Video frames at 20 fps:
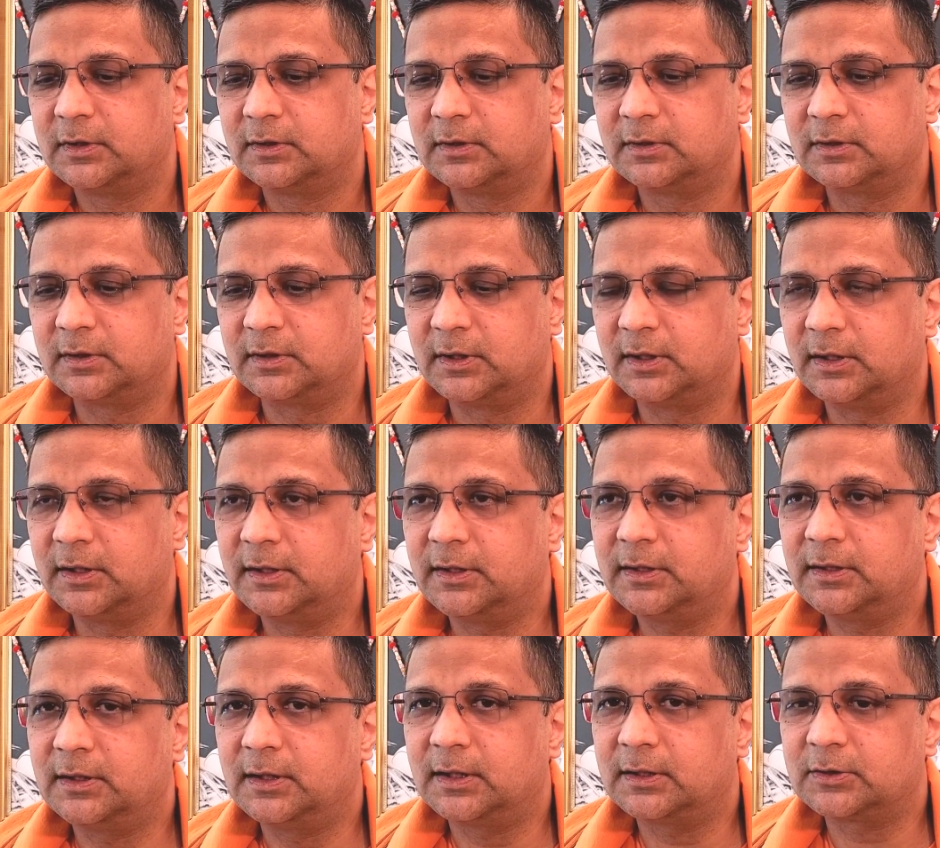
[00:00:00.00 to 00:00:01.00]
really
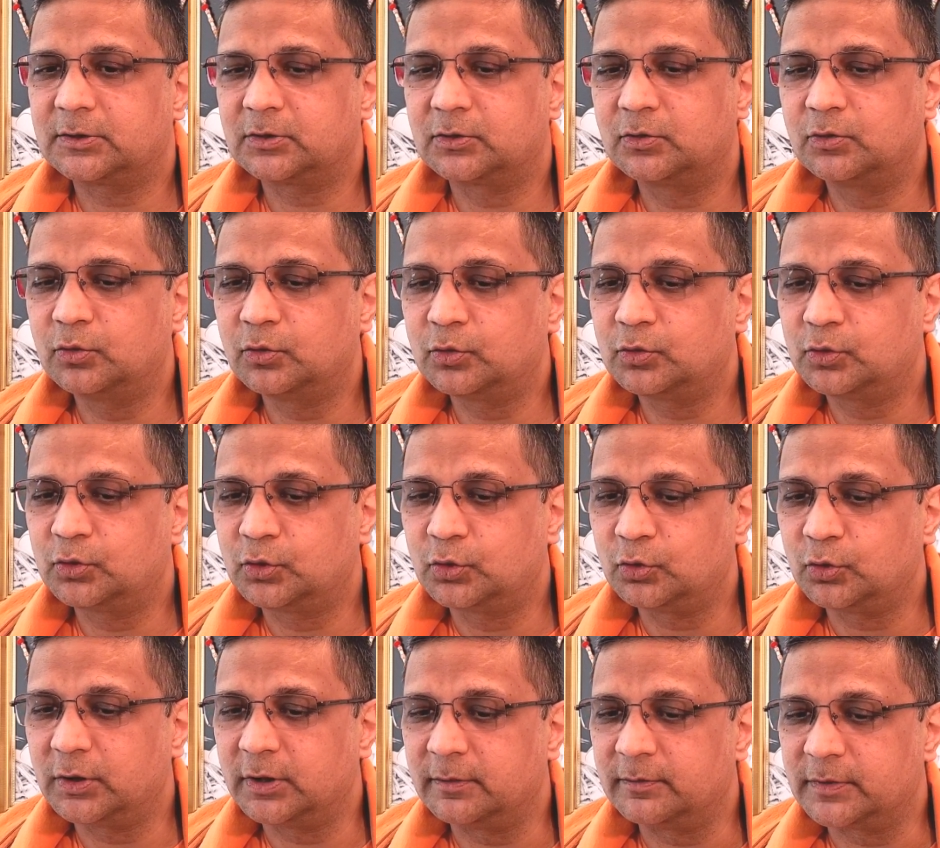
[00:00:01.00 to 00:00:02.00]
does good
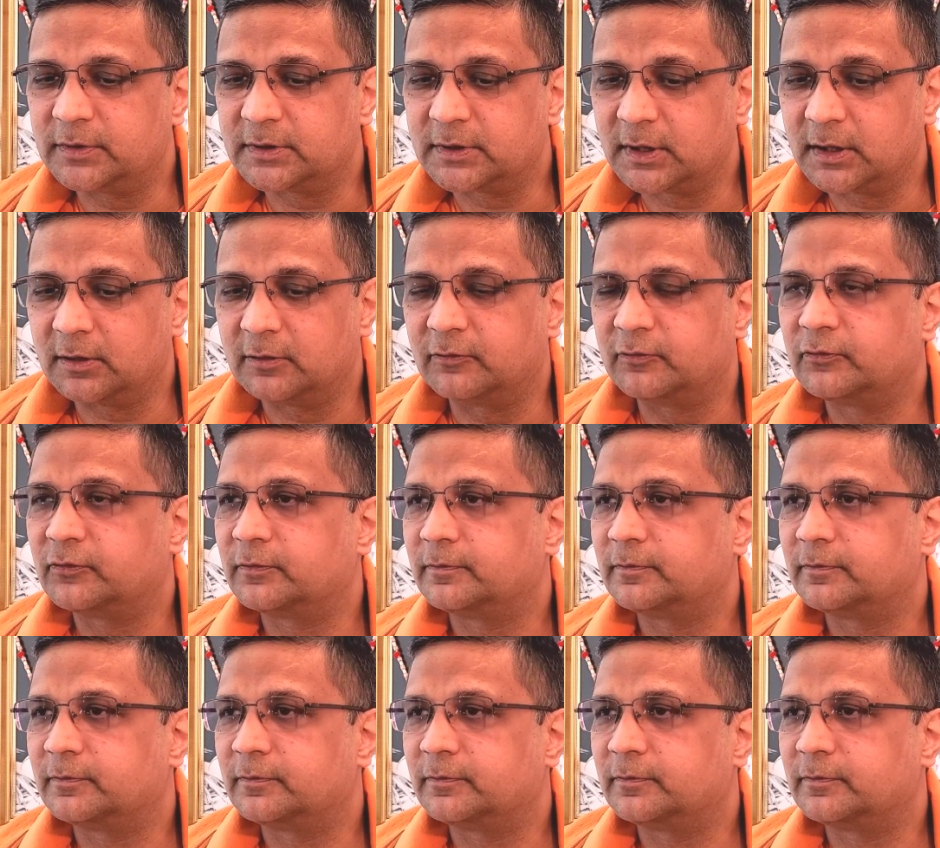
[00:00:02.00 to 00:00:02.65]
to himself.